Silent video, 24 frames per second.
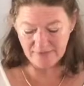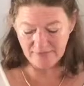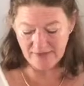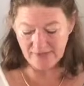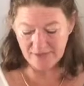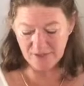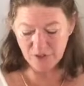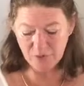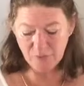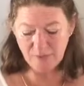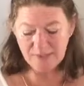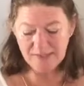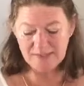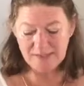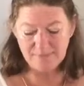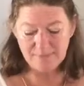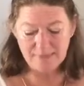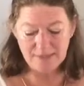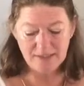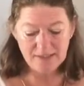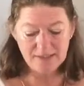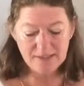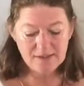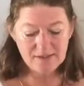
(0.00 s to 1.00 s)
had 20
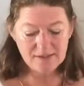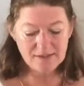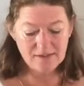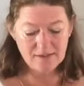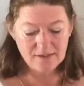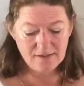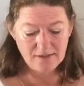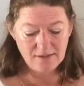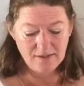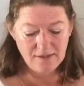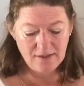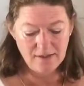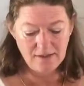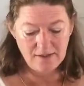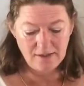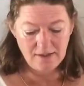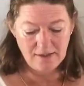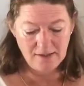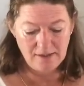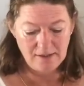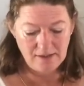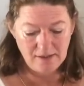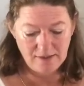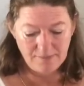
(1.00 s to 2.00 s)
minutes.
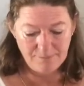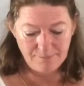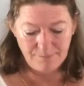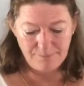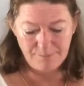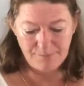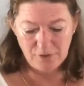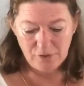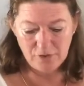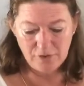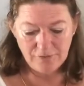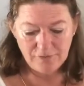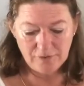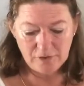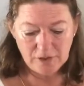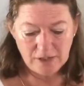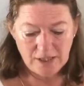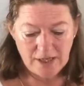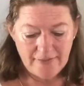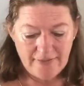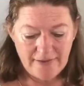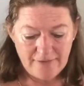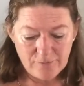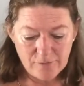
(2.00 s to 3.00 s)
Beautiful, look
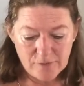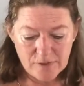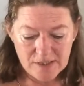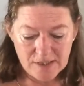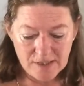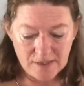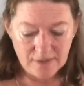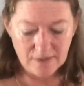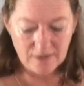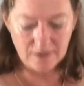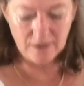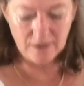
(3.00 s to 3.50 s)
how they've risen. They're